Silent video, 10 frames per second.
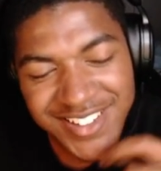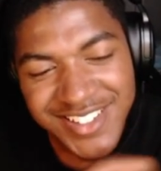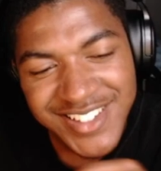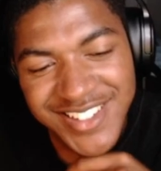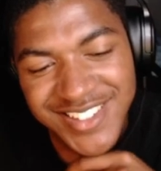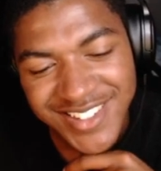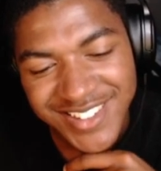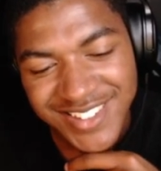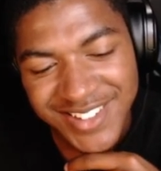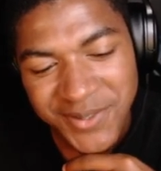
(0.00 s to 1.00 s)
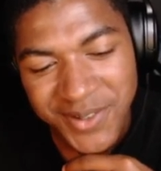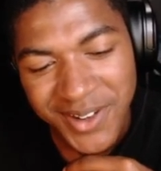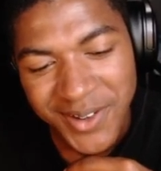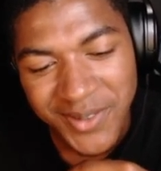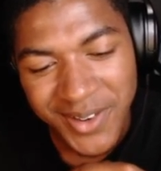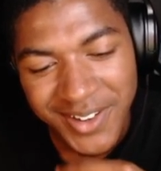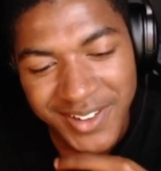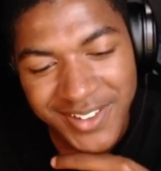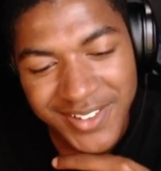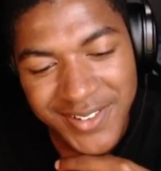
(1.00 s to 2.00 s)
Jesus, come on,
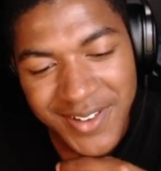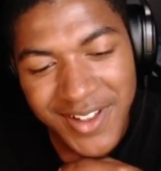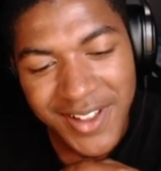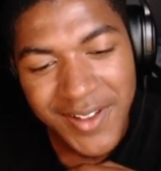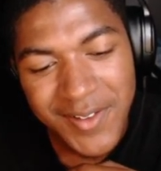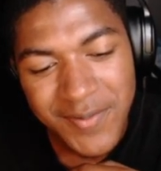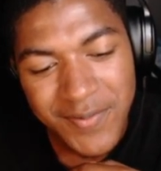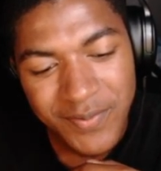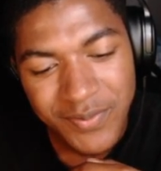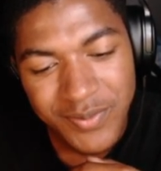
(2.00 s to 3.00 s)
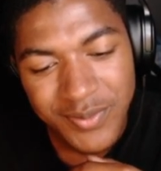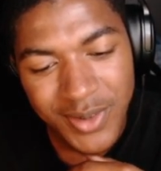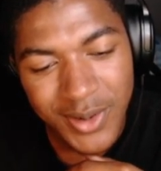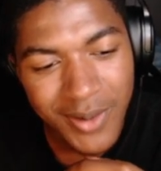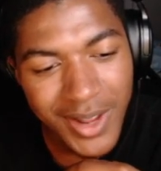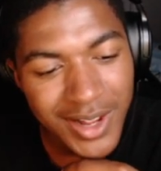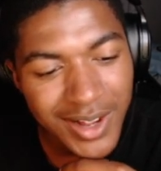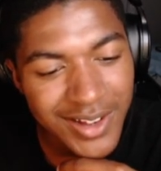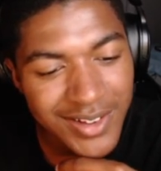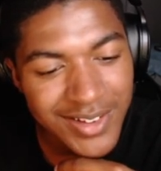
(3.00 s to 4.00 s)
bro. Bro, wake
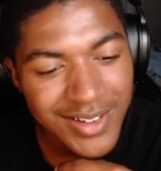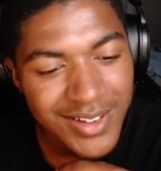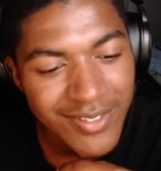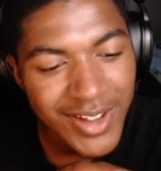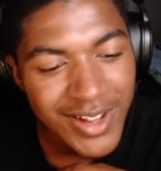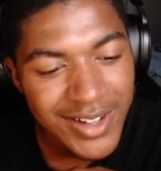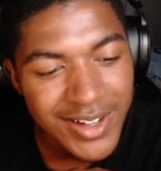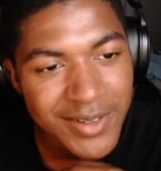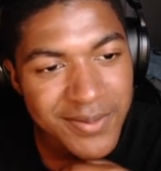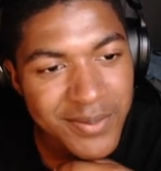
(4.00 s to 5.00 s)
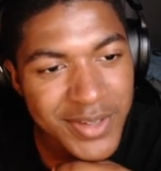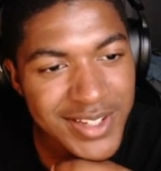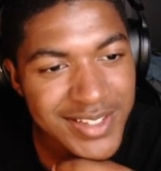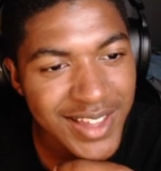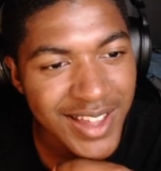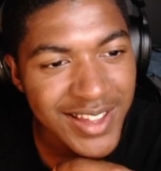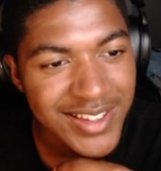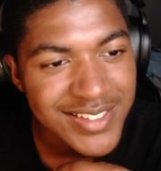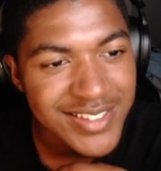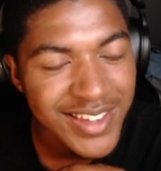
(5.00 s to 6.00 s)
up. Wake up. Beat his
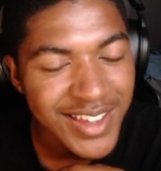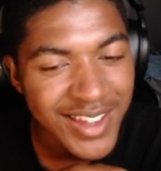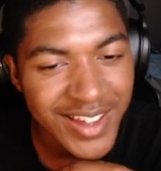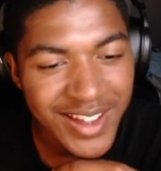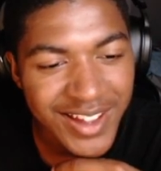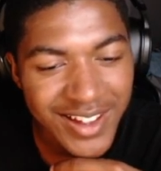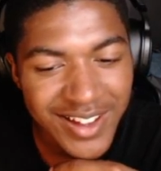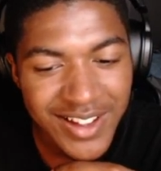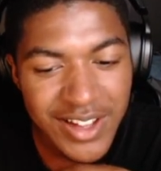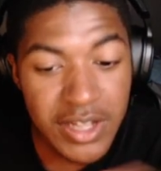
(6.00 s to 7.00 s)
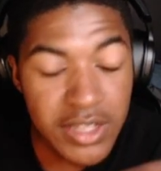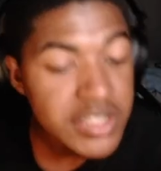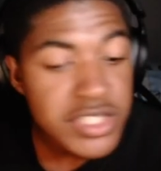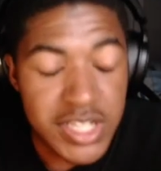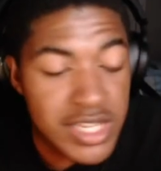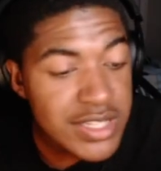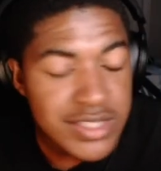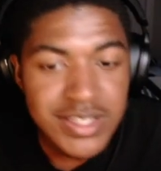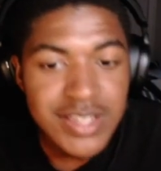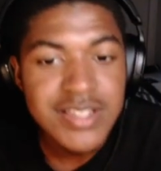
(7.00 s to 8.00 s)
ass. Yeah.
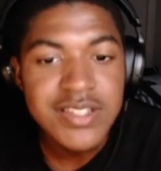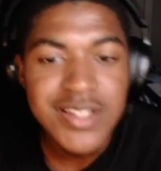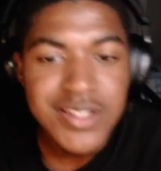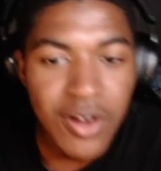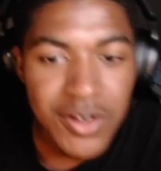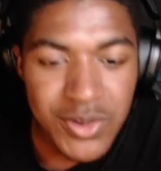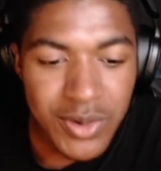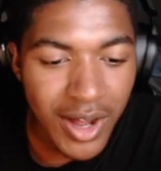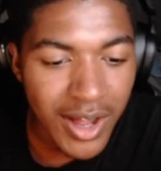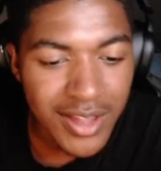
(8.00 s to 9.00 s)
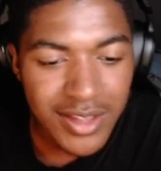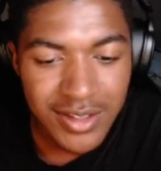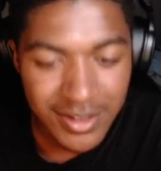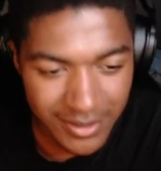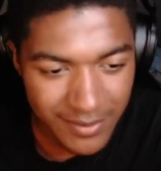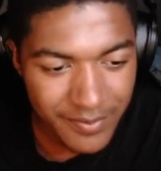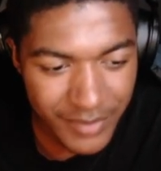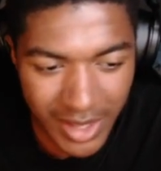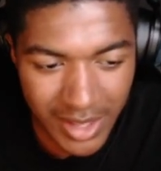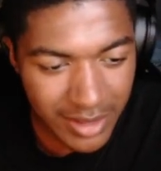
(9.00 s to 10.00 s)
Jesus, is this all you got?
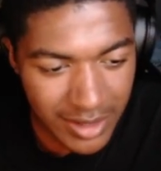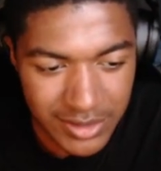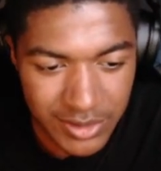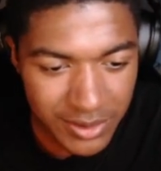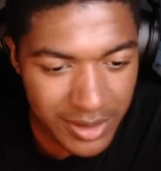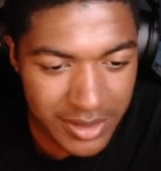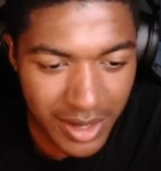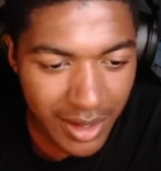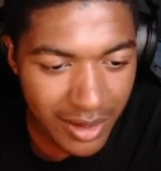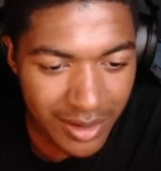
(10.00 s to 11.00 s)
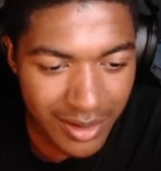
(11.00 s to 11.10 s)
That's his only attack.